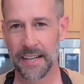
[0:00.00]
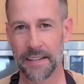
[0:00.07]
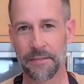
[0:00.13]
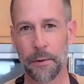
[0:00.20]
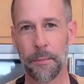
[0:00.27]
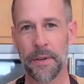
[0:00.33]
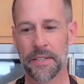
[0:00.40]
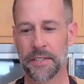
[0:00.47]
I
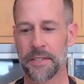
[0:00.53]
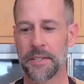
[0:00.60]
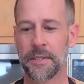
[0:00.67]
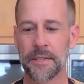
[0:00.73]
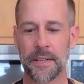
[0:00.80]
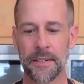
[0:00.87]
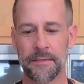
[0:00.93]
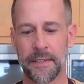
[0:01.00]
have a
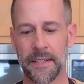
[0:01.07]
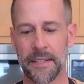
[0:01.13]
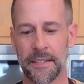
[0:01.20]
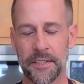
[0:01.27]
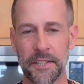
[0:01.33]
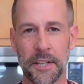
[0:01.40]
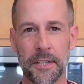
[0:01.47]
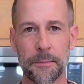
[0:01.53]
mixture
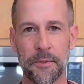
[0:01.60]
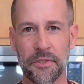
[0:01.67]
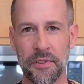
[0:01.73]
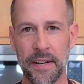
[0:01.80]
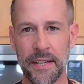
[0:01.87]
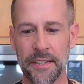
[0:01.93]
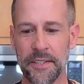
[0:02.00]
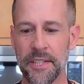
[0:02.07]
of sharp
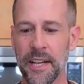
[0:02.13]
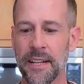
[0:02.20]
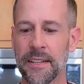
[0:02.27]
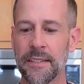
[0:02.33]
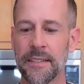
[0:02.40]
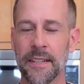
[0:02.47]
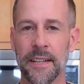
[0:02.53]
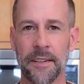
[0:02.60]
shredded
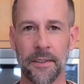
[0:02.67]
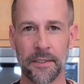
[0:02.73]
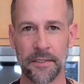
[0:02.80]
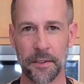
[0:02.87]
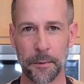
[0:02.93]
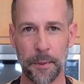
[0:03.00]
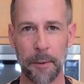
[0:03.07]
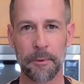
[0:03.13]
cheddar and
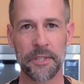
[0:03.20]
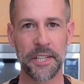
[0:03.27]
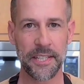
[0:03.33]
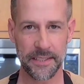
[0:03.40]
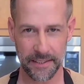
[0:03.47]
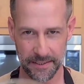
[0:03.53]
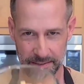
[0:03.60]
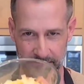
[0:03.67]
also pepper
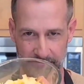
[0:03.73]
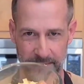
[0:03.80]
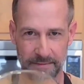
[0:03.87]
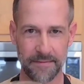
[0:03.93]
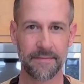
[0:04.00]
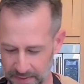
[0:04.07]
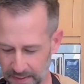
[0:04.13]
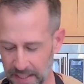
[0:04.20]
jack.
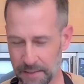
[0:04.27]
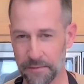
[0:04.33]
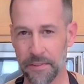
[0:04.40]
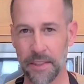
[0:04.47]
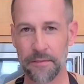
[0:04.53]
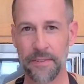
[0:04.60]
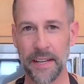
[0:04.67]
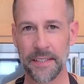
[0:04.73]
Then
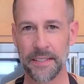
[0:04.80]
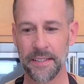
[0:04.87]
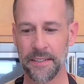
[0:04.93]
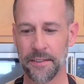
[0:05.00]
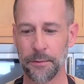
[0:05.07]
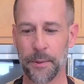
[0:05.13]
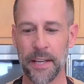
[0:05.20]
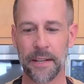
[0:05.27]
for the
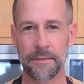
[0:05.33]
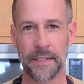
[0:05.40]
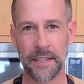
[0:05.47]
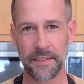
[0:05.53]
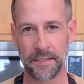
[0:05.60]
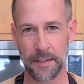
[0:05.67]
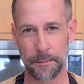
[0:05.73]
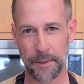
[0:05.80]
veggies, we have
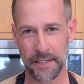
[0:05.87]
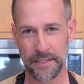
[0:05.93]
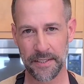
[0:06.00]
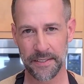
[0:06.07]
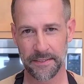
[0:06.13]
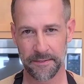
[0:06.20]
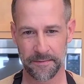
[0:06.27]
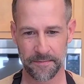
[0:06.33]
diced up
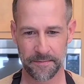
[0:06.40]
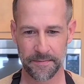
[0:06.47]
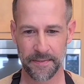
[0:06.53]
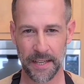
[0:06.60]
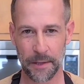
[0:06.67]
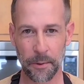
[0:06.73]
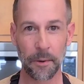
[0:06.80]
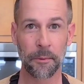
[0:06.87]
onion.
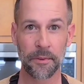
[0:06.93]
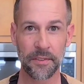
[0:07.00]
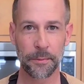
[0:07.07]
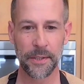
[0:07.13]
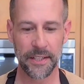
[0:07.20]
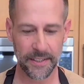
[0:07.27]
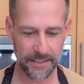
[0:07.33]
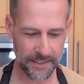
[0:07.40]
I went with
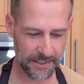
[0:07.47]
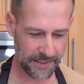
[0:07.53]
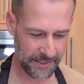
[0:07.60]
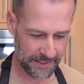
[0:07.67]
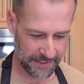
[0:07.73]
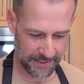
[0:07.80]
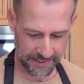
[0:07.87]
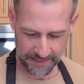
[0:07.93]
sweet
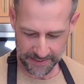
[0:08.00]
onion.